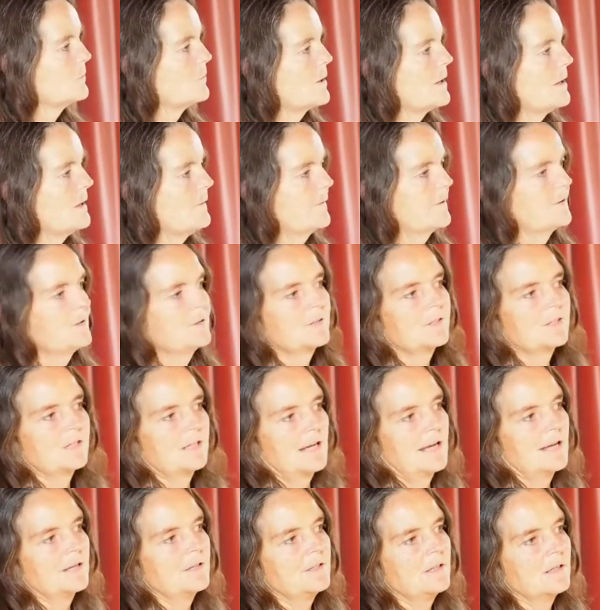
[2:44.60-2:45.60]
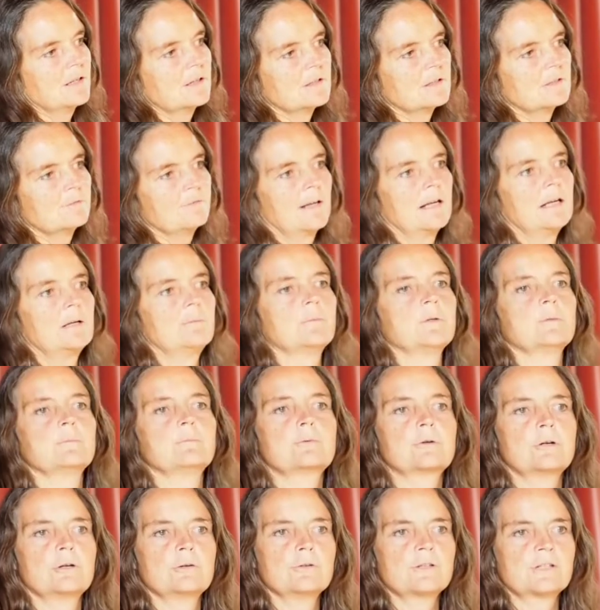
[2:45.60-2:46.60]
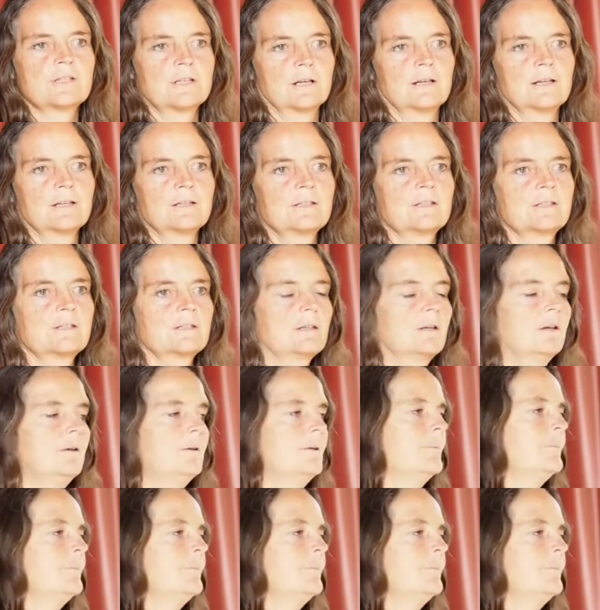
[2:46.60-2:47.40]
a way of understanding the development process.